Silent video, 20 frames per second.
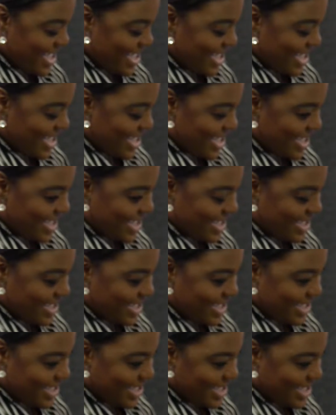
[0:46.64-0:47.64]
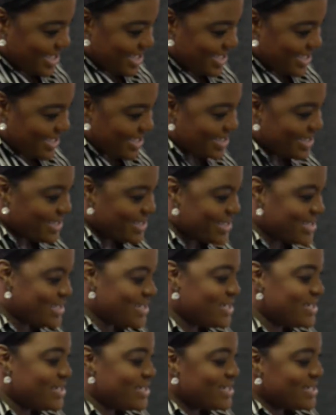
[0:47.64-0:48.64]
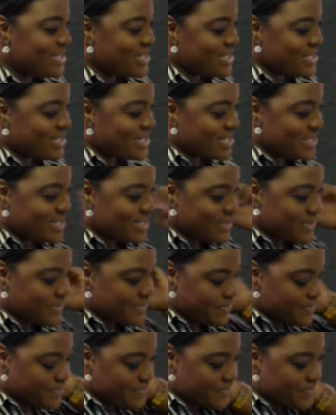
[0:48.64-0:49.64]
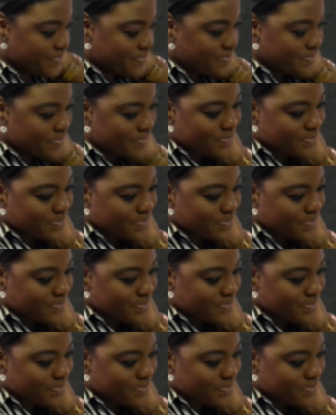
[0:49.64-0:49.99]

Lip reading: The person shown says nothing.